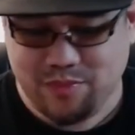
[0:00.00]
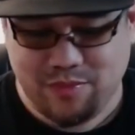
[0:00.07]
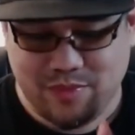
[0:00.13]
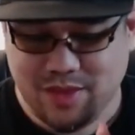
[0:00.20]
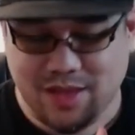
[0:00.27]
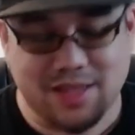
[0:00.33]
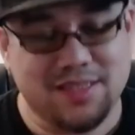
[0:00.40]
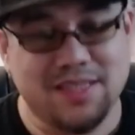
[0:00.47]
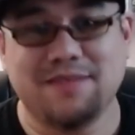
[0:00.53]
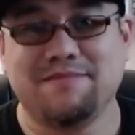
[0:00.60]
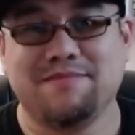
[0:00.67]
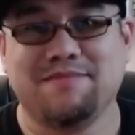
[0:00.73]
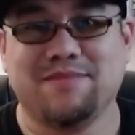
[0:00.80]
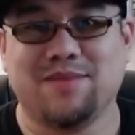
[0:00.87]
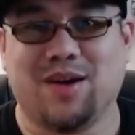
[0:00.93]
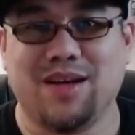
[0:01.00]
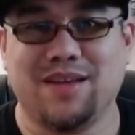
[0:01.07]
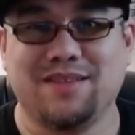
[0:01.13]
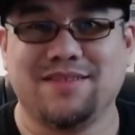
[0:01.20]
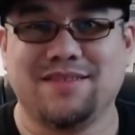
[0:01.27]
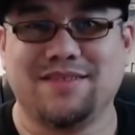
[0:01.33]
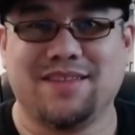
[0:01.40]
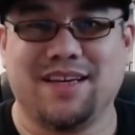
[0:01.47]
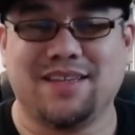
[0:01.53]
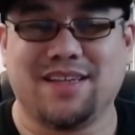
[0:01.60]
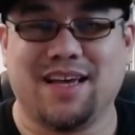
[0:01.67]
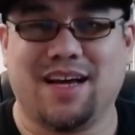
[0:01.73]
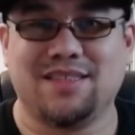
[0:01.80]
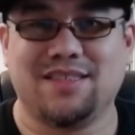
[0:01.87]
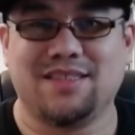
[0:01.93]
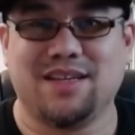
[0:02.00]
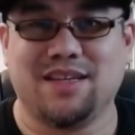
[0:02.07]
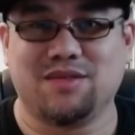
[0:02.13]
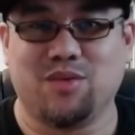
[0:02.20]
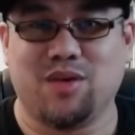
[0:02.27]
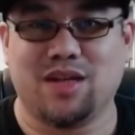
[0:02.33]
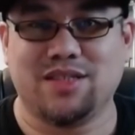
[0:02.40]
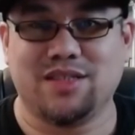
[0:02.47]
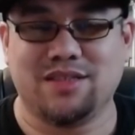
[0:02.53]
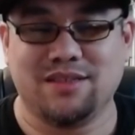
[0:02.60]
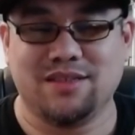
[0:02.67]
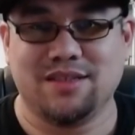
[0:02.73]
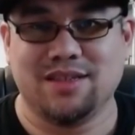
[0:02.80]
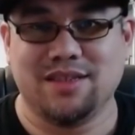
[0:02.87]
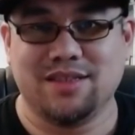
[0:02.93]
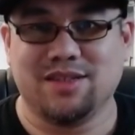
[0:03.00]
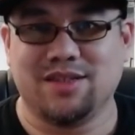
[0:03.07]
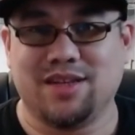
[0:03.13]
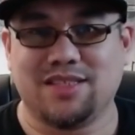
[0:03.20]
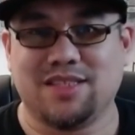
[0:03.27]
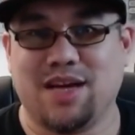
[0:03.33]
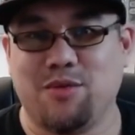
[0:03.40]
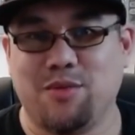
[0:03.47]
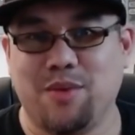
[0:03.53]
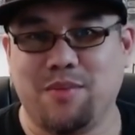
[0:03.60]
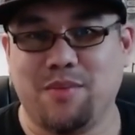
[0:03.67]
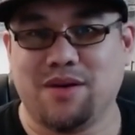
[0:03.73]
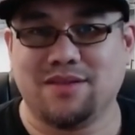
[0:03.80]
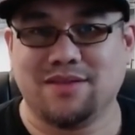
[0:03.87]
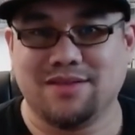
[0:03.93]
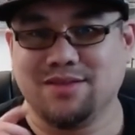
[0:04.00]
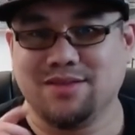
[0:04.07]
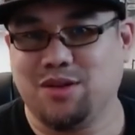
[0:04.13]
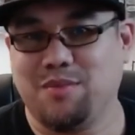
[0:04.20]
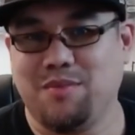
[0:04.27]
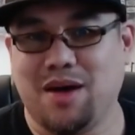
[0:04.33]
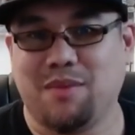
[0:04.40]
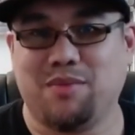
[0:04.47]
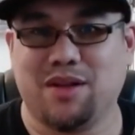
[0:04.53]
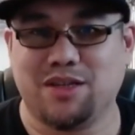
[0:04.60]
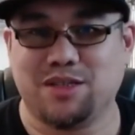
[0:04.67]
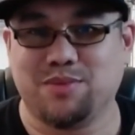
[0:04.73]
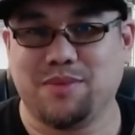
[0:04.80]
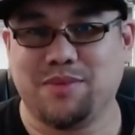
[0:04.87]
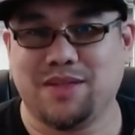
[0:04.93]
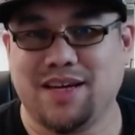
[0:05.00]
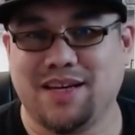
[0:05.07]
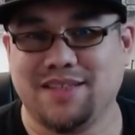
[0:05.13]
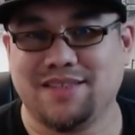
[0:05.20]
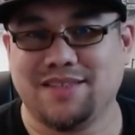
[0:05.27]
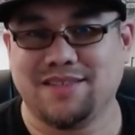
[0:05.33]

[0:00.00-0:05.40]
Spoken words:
That's it. All right. Thanks, guys. Thanks for watching. Until next time, remember, only bad players blame the dice.